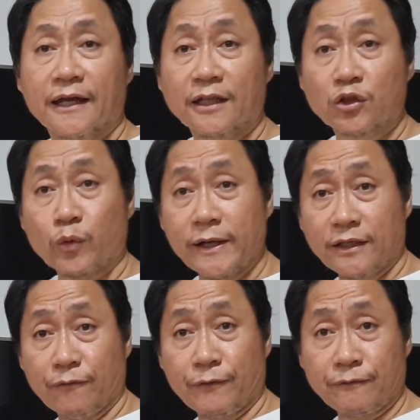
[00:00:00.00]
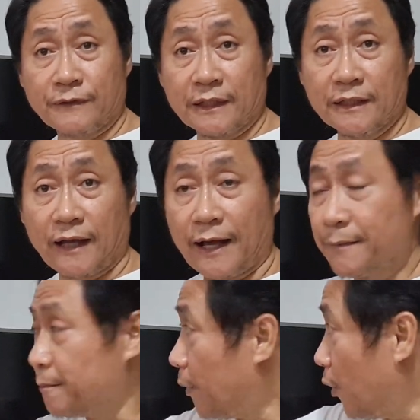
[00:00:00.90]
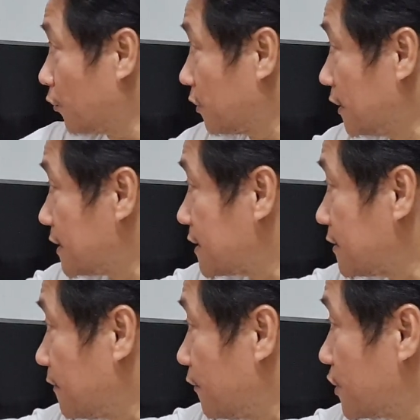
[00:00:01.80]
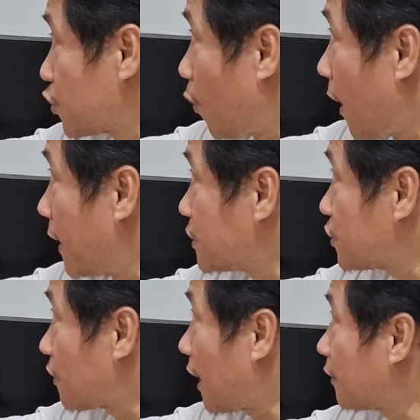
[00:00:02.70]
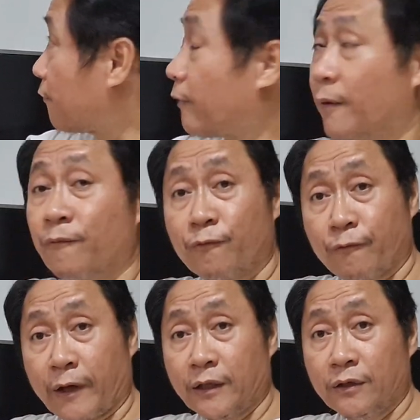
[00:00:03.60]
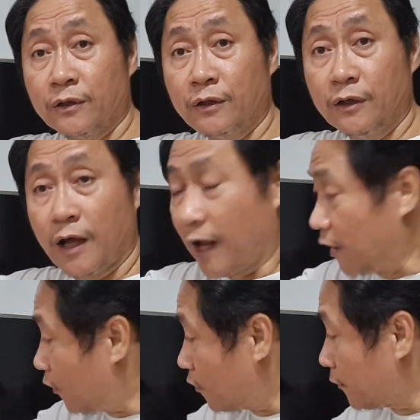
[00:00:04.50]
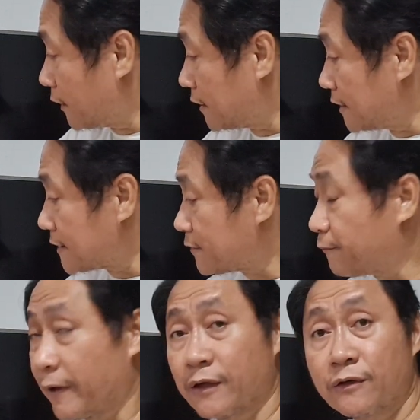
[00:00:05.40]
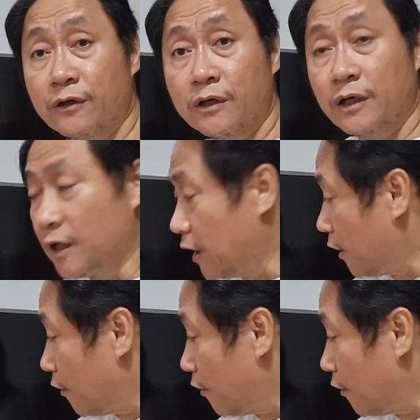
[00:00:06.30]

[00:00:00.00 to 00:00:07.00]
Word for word: In twenty fifteen, I bought this Squier Strat from Fender along with this Fender